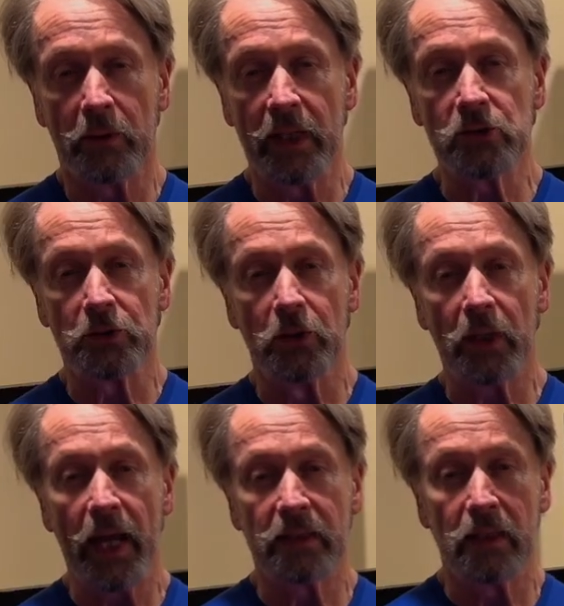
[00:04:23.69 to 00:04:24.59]
So
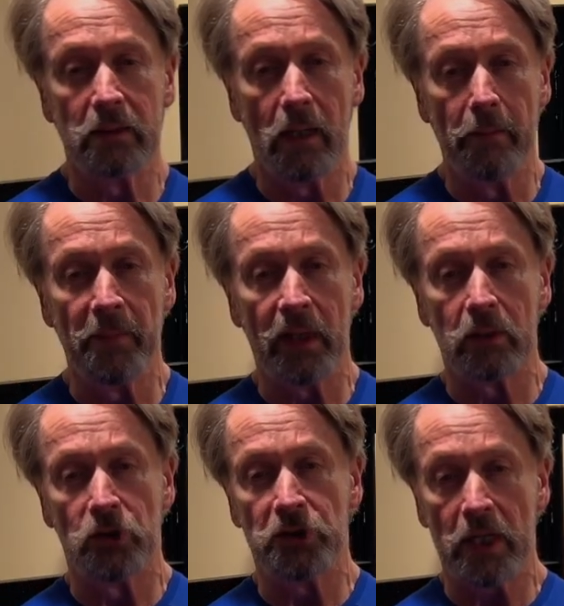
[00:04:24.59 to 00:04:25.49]
let's look at the
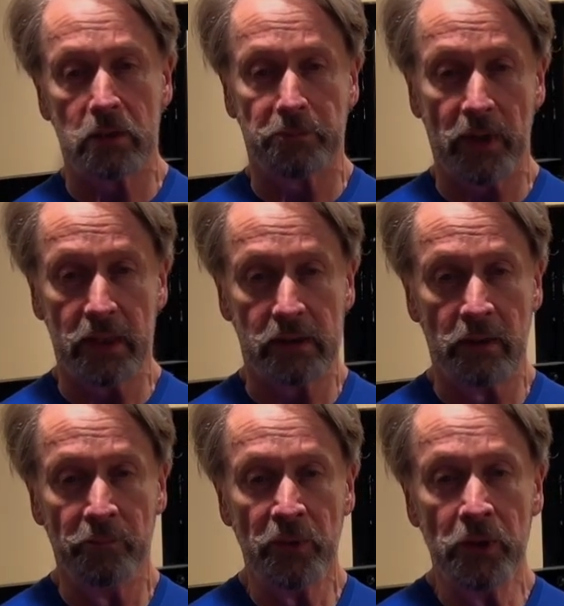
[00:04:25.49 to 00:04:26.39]
dumbbell chest
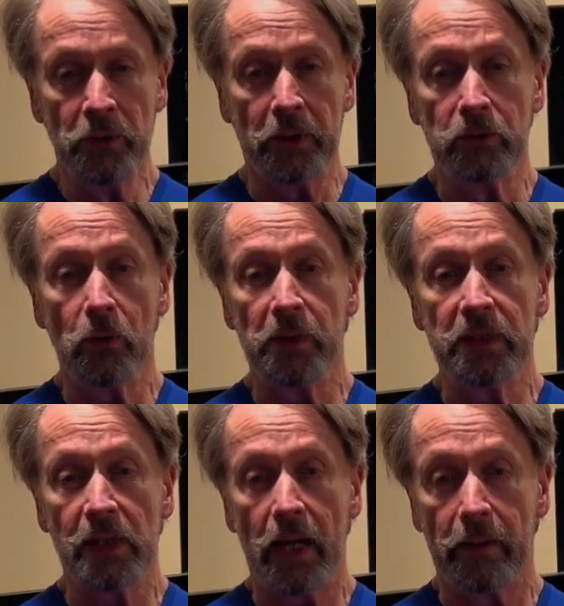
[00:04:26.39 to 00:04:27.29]
press. You can
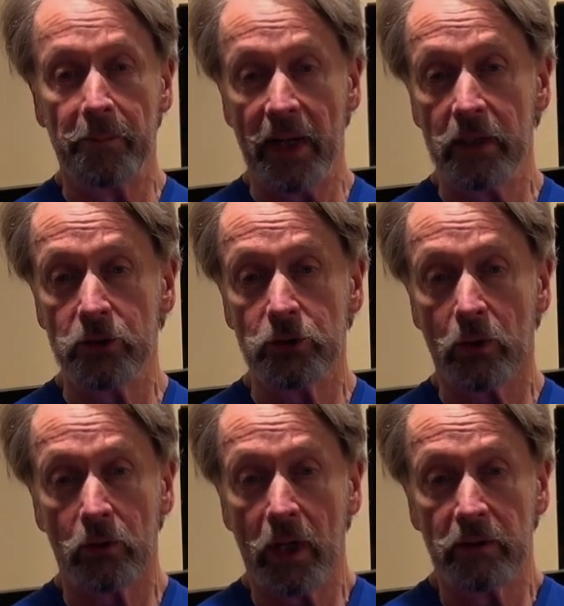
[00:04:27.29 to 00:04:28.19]
do these on a
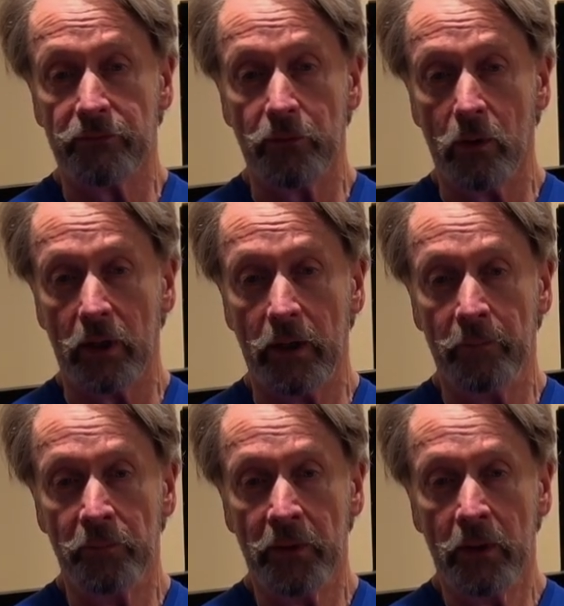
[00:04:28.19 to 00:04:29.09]
bench or on the
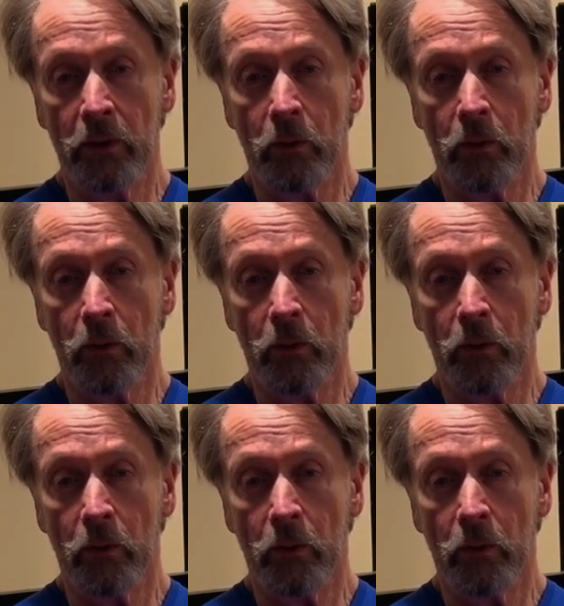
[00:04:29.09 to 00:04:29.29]
floor.